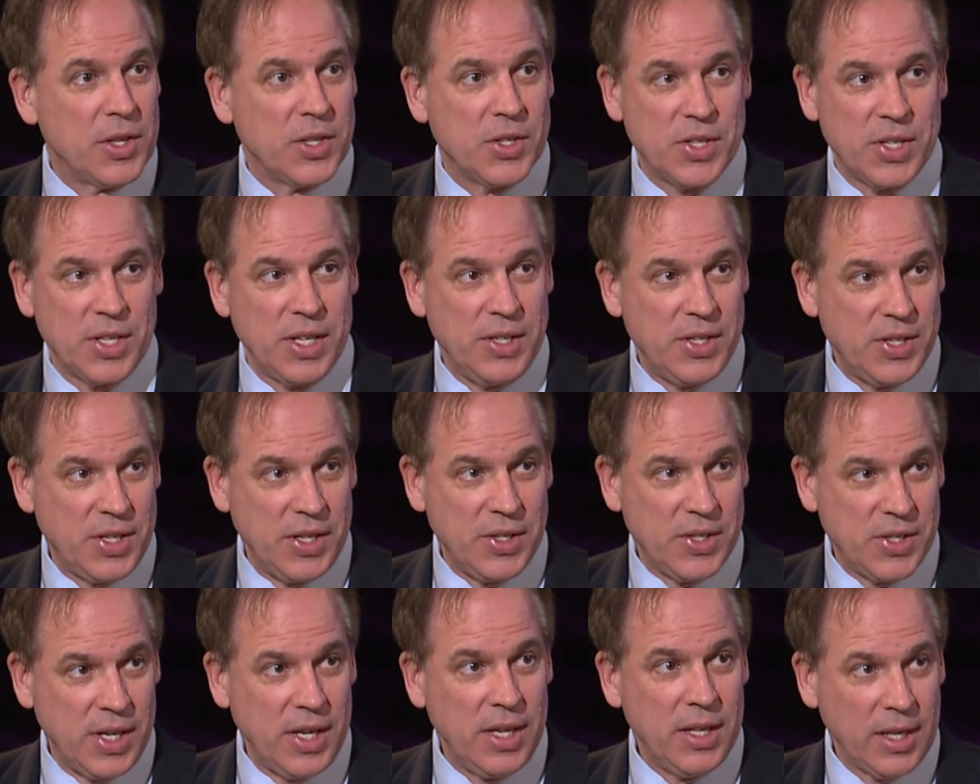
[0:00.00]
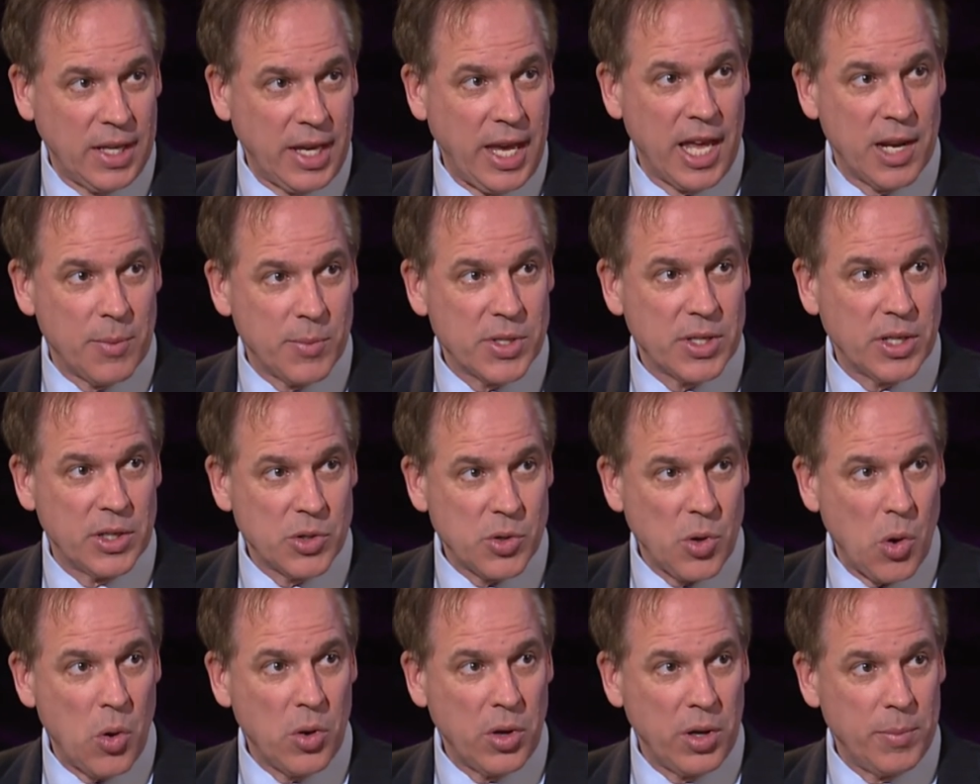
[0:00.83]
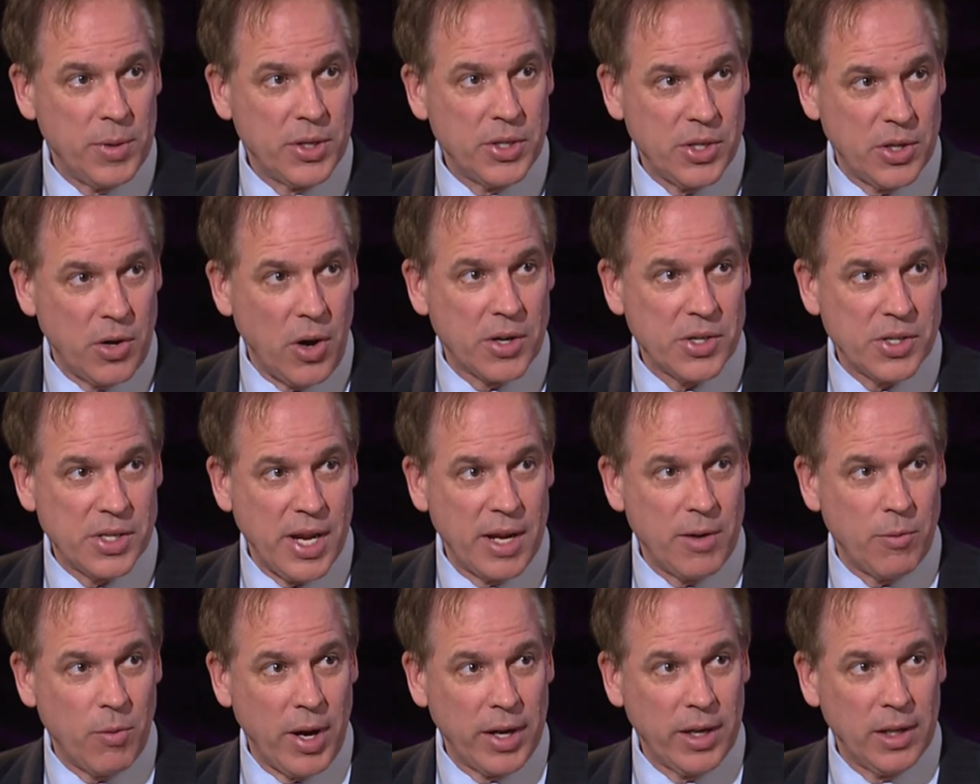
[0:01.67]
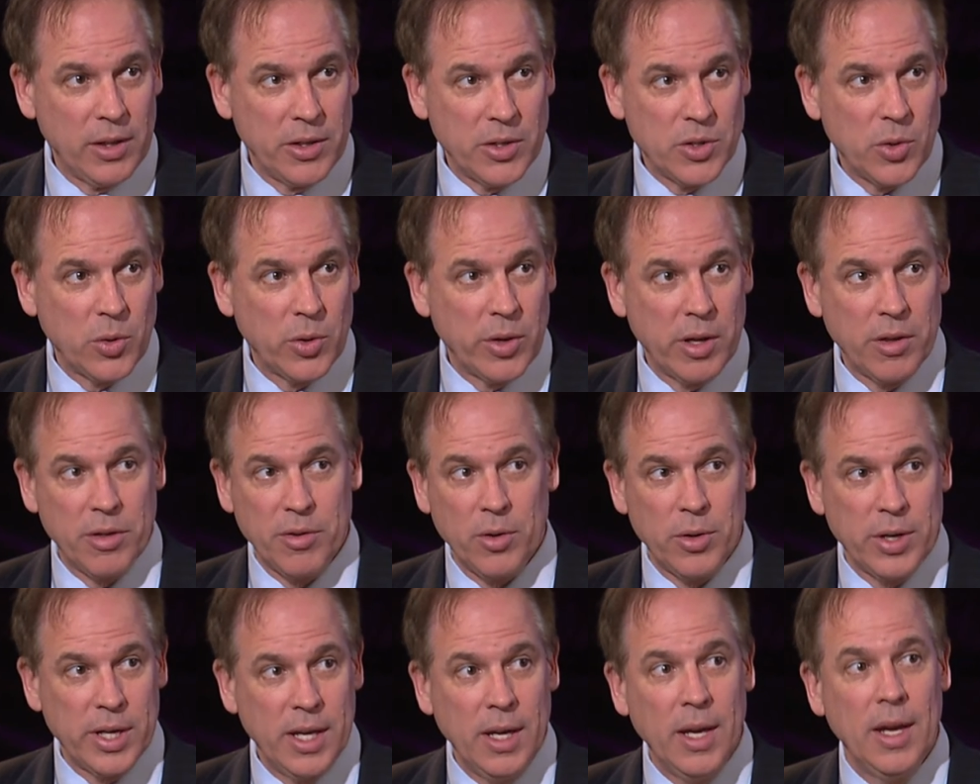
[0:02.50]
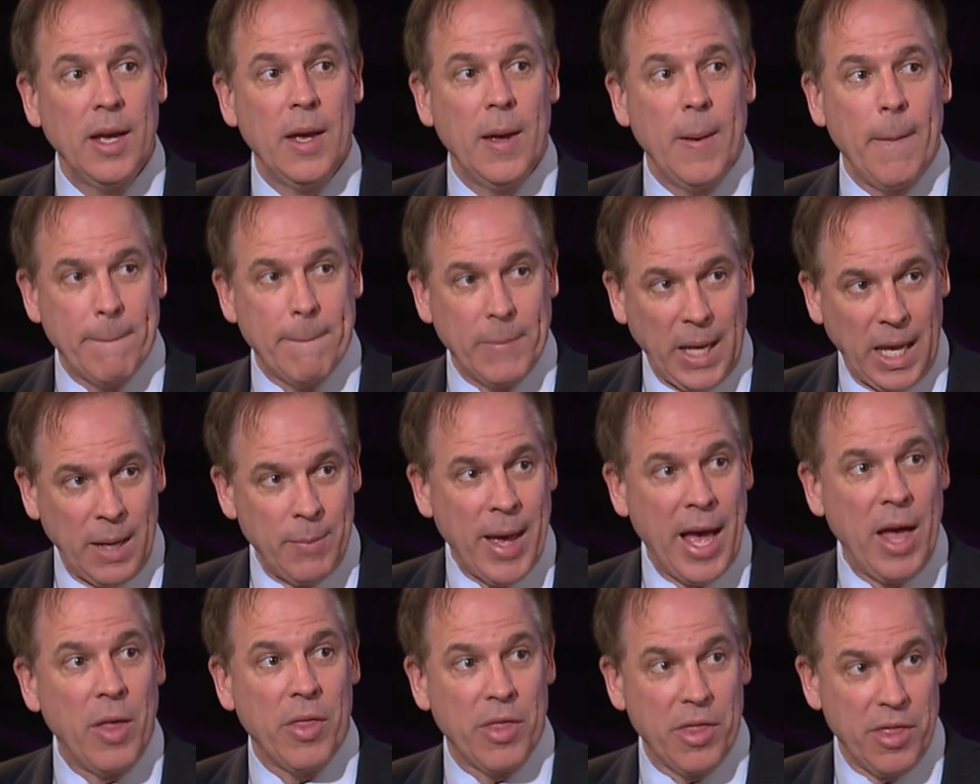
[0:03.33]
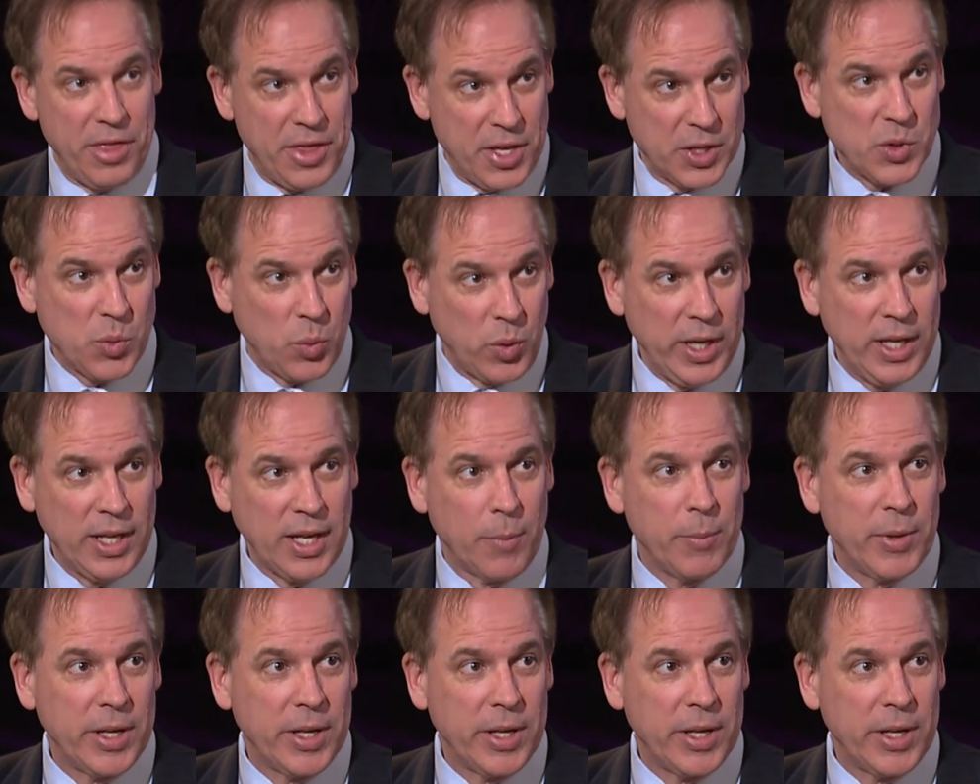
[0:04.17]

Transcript: The mm -hmm. CCC, the Cannabis Control Commission, our state regulatory authority, came out this week.